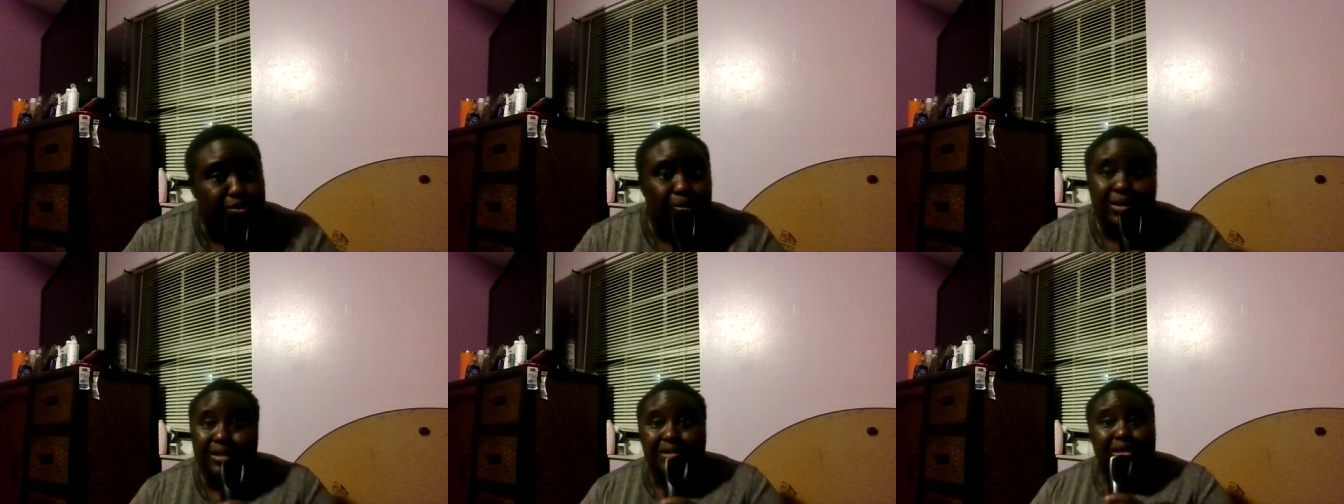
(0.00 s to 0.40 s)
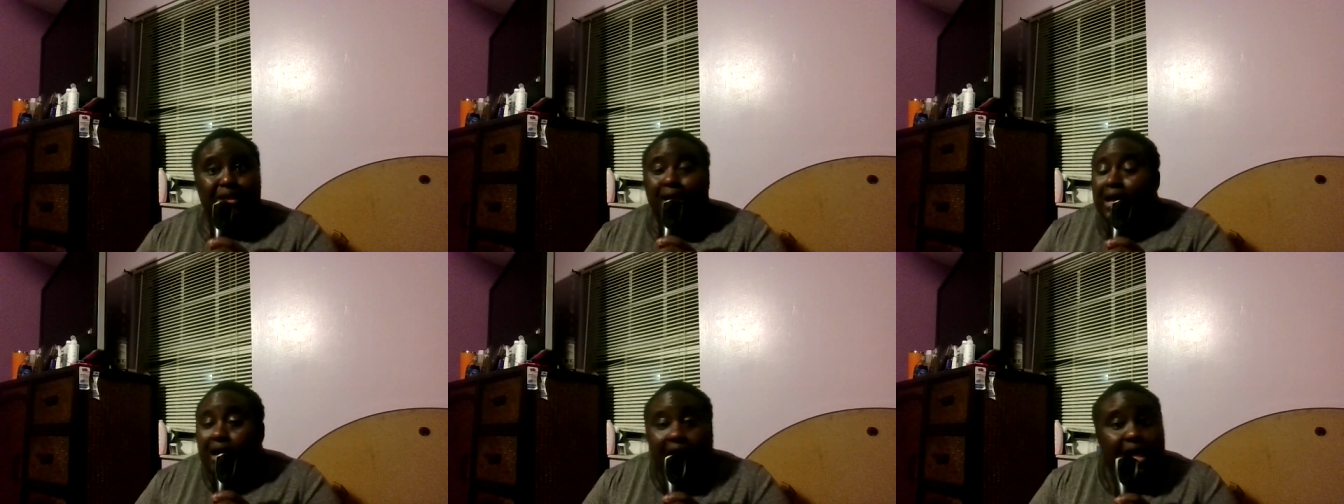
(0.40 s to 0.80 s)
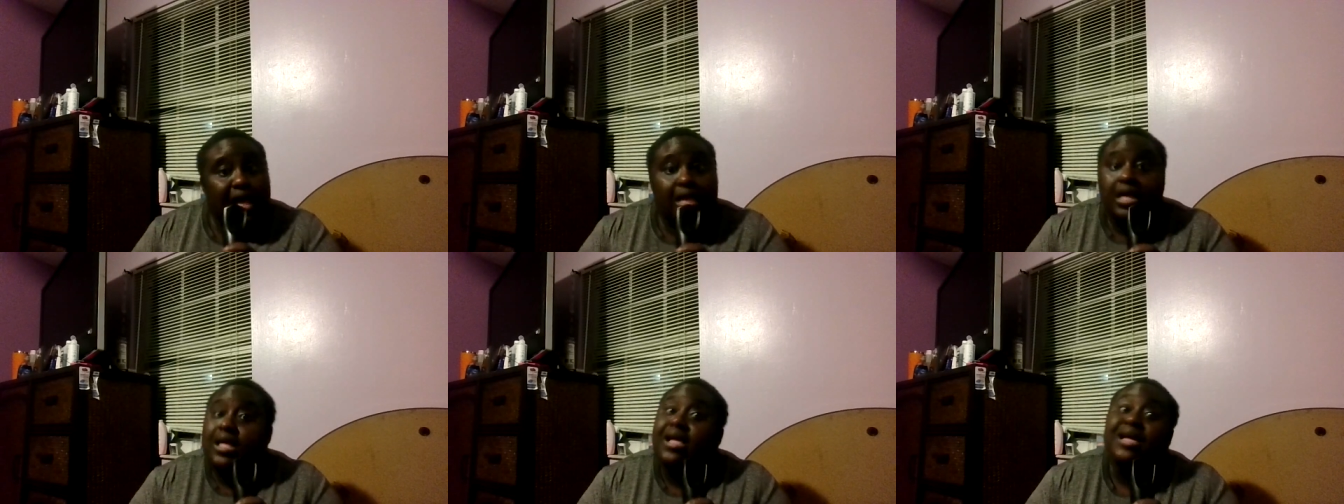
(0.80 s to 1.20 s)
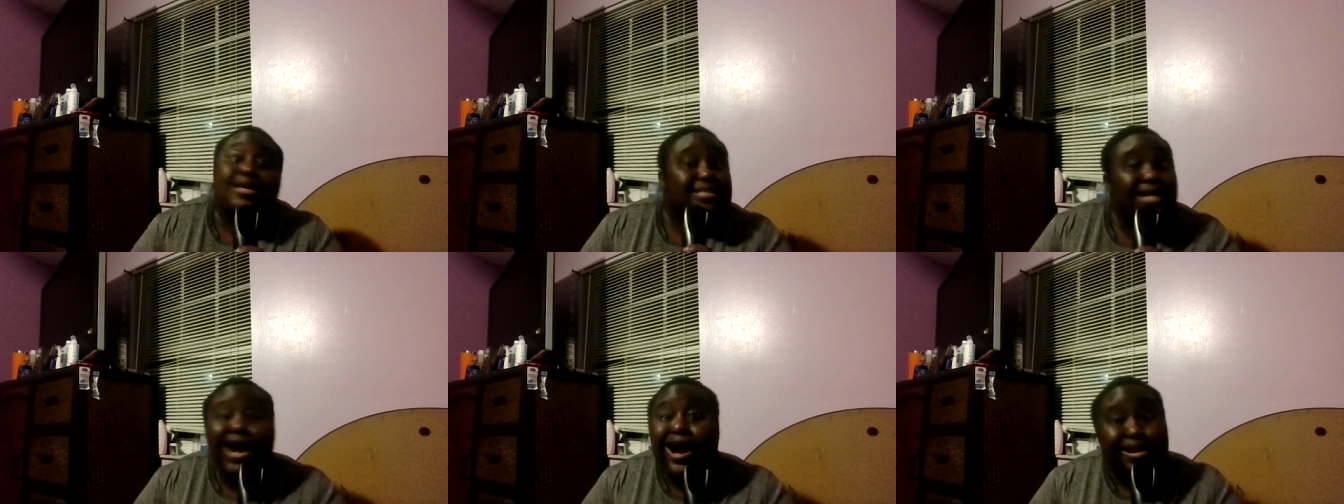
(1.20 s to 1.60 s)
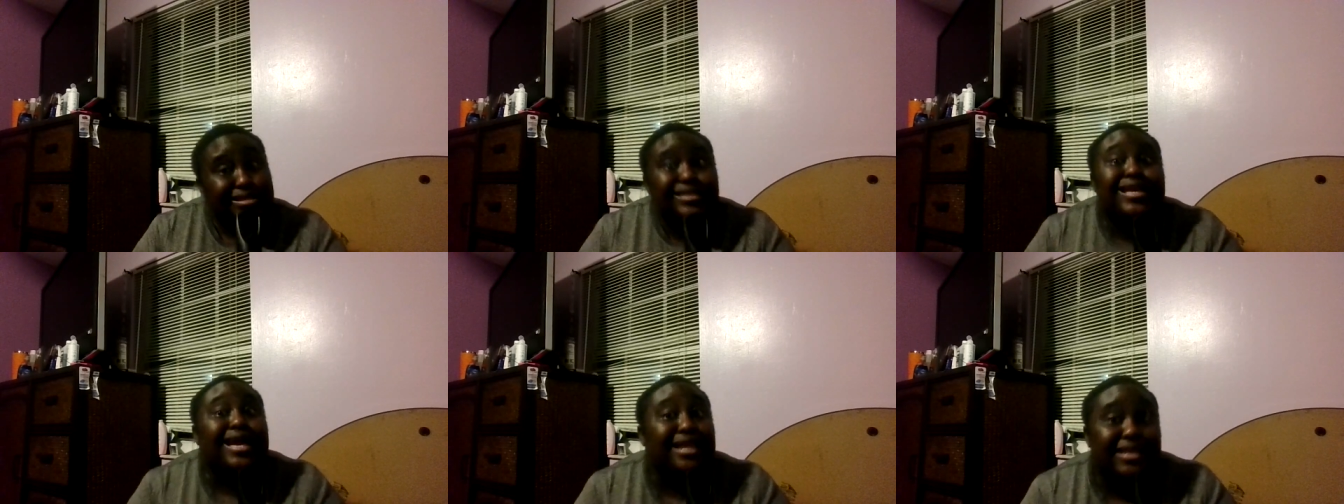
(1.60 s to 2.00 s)
one of the it's hard to
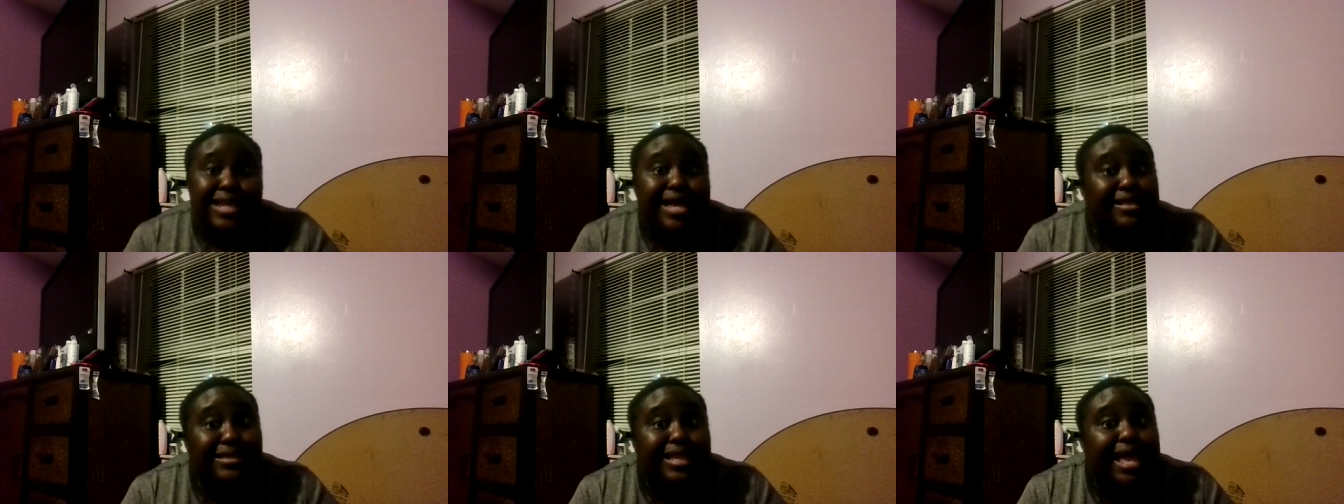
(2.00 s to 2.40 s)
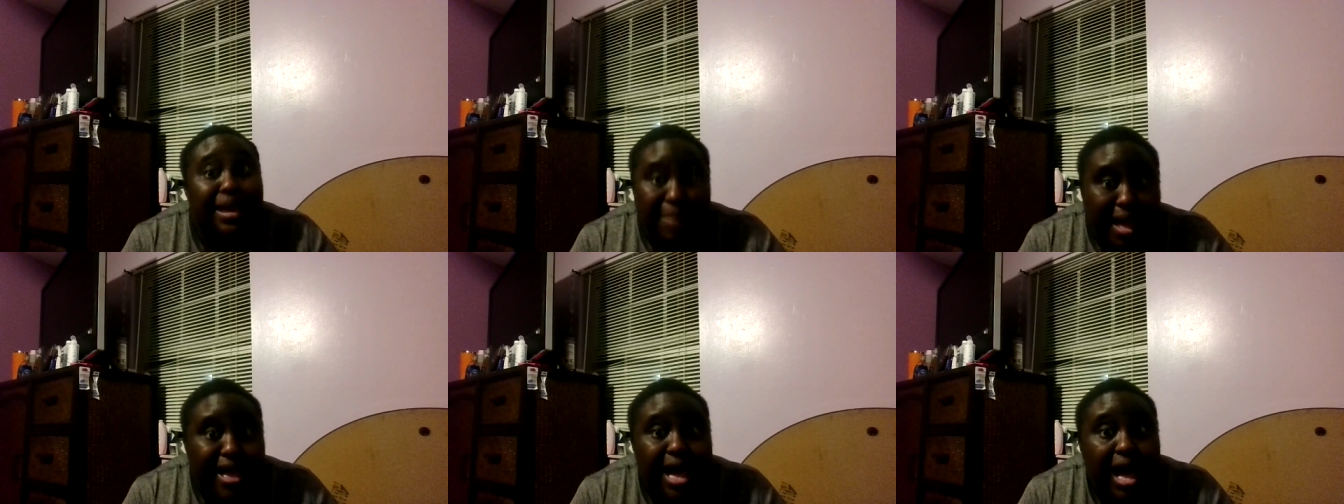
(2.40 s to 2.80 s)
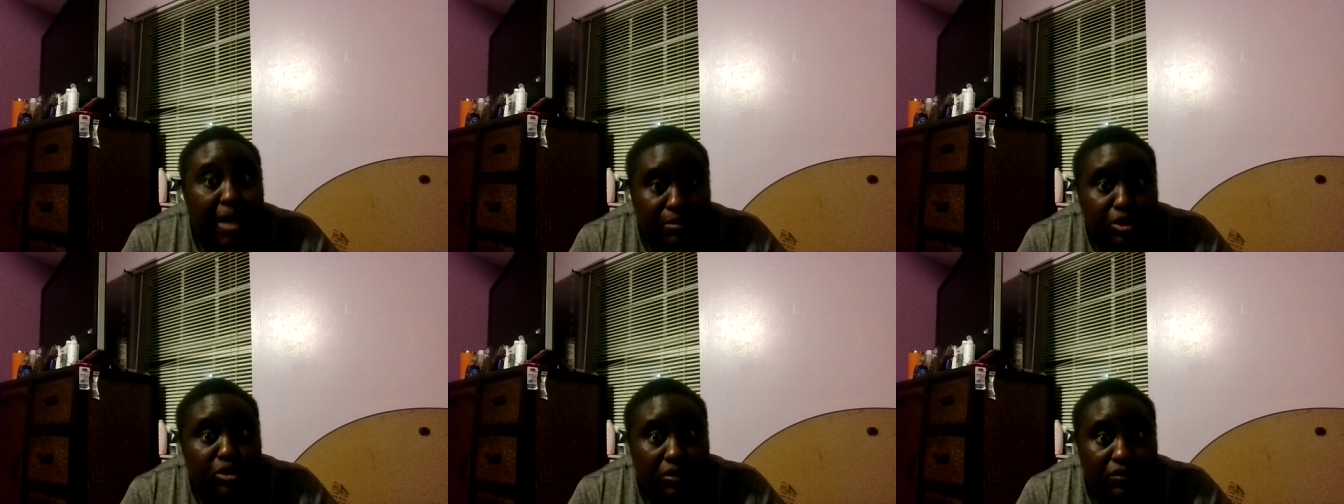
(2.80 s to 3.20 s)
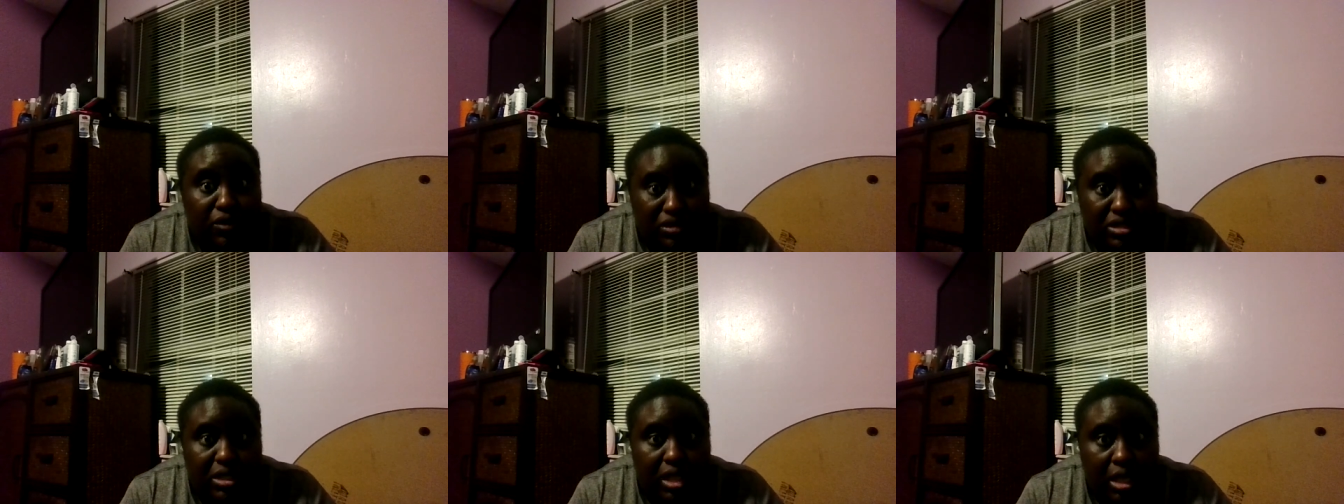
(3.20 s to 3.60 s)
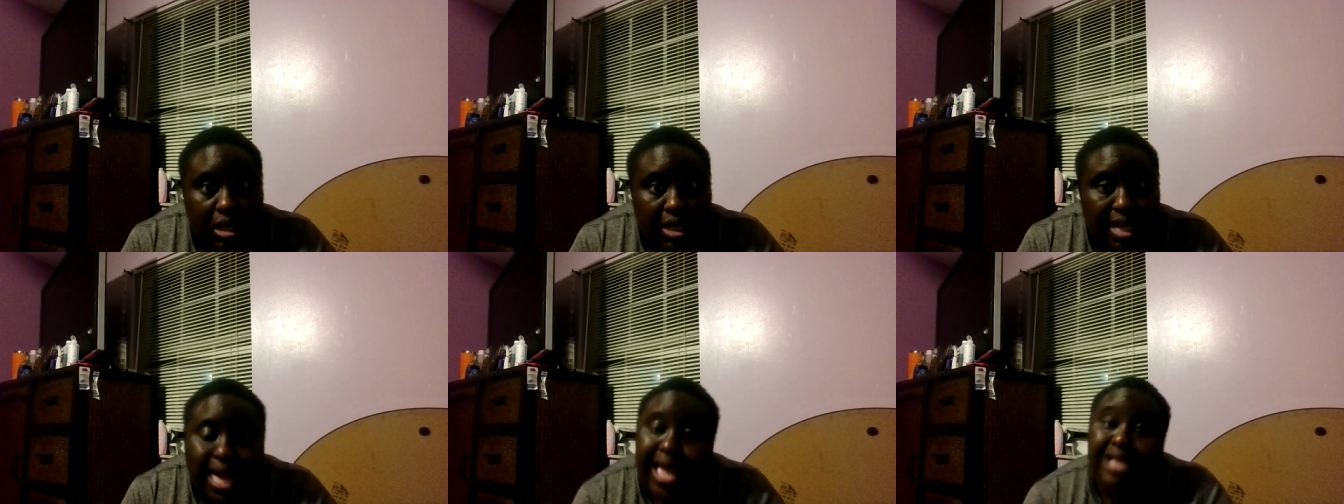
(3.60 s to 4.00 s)
get in that damn um, university
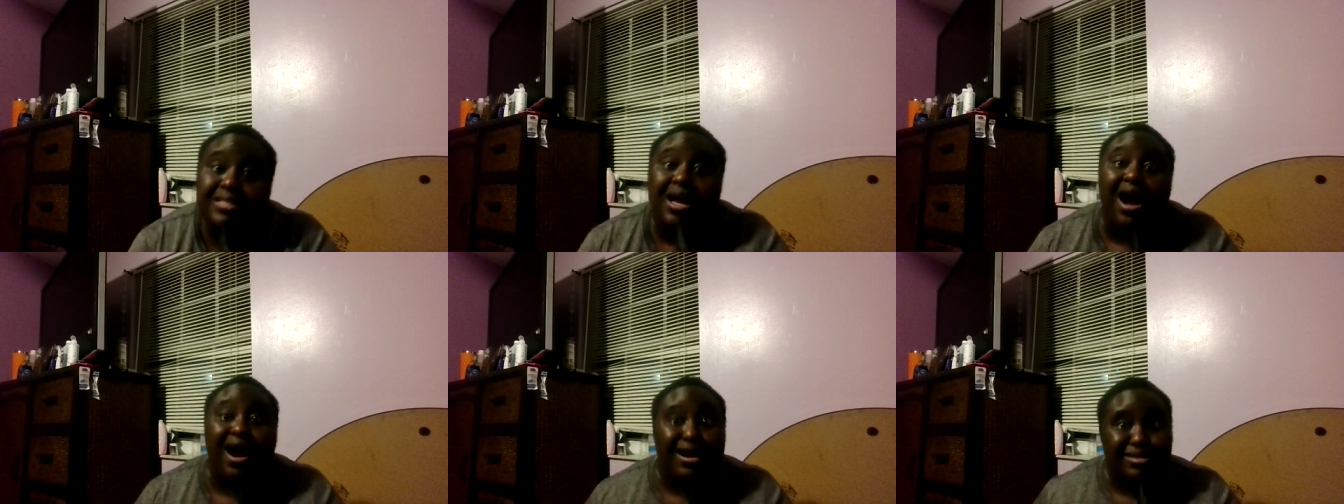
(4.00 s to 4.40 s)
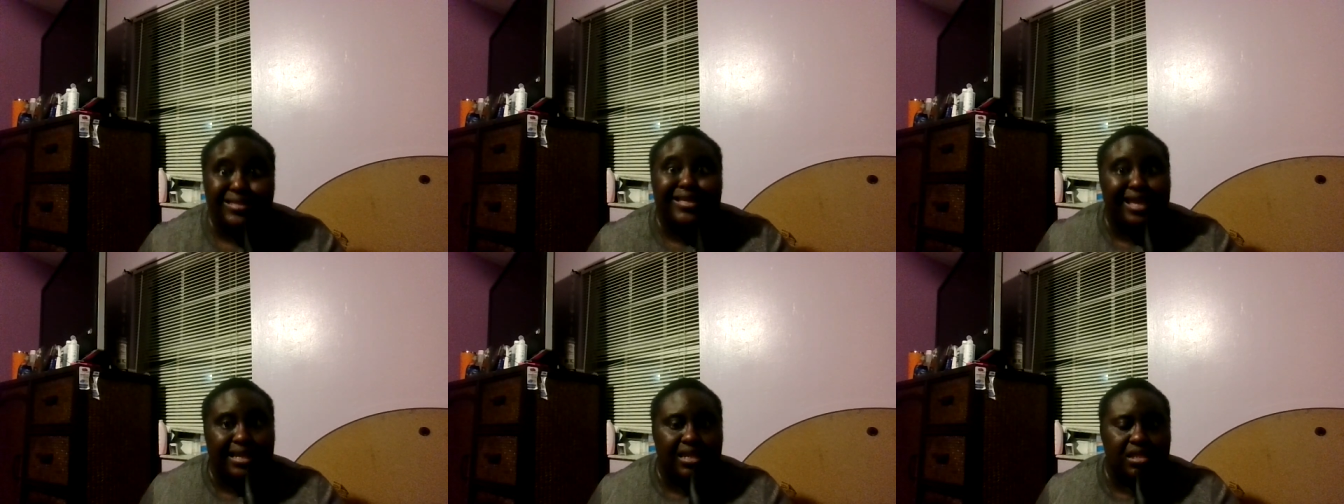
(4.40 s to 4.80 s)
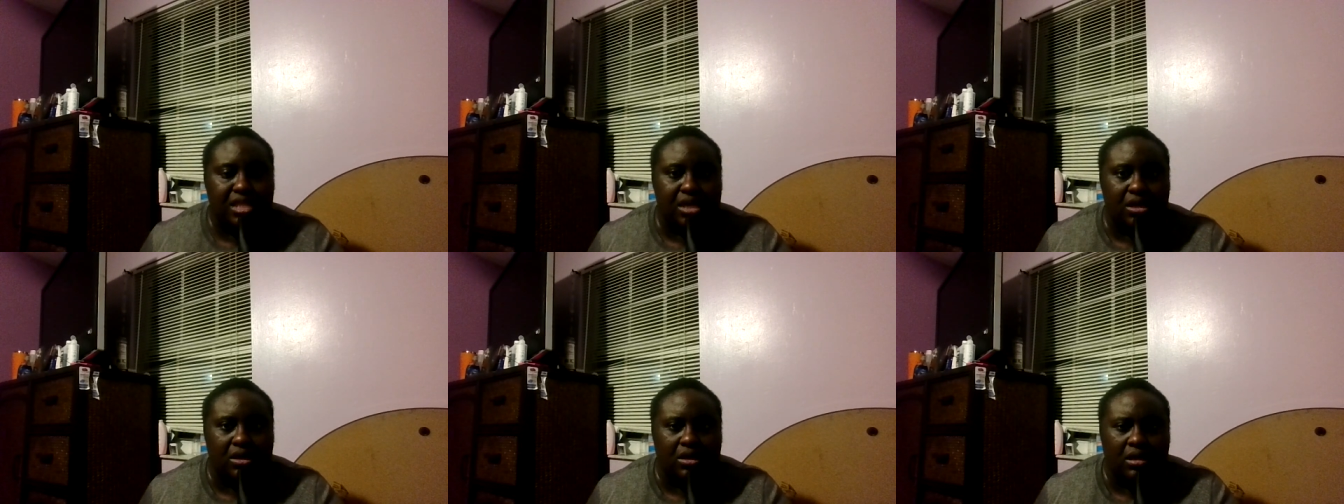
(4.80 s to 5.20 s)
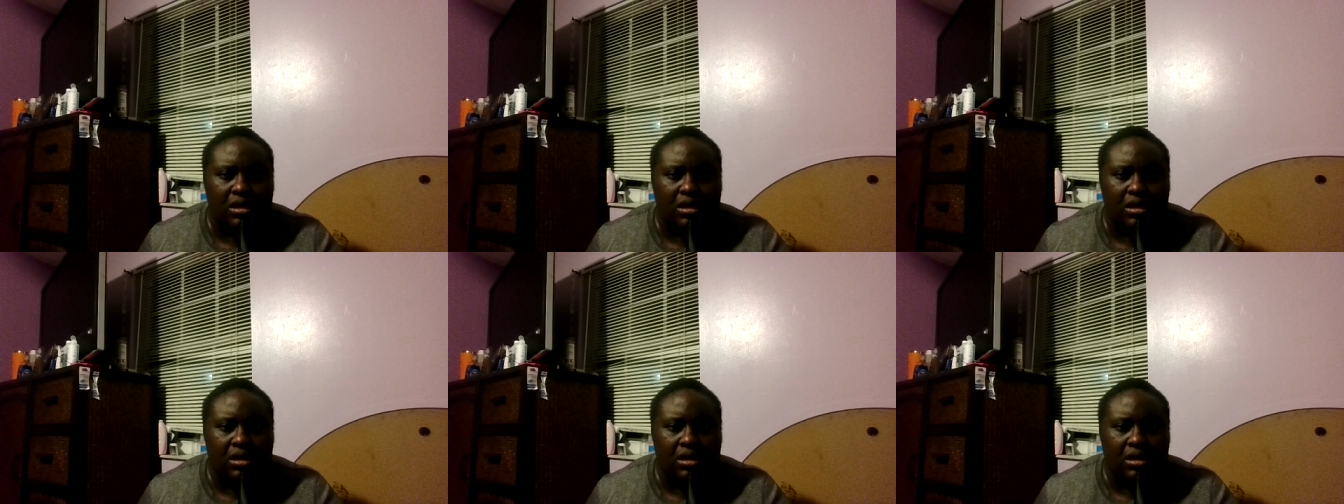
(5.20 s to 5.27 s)
it's hard to get in there